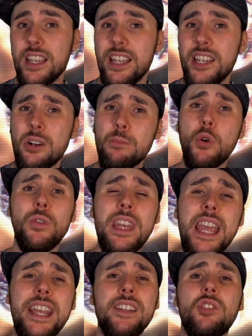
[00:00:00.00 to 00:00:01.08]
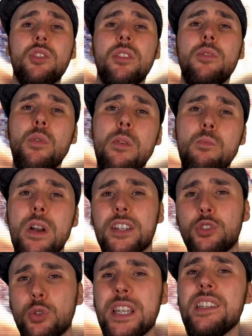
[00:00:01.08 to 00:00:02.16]
in our modern age, although one where
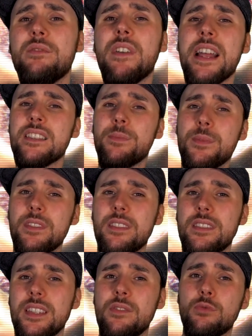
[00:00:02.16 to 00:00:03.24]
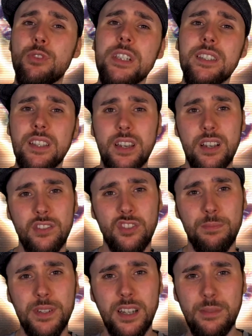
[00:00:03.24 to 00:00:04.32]
great advancements in research have
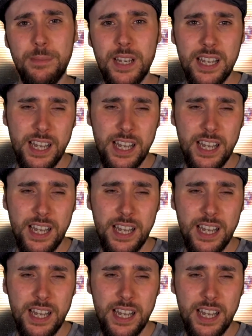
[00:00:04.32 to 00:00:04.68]
become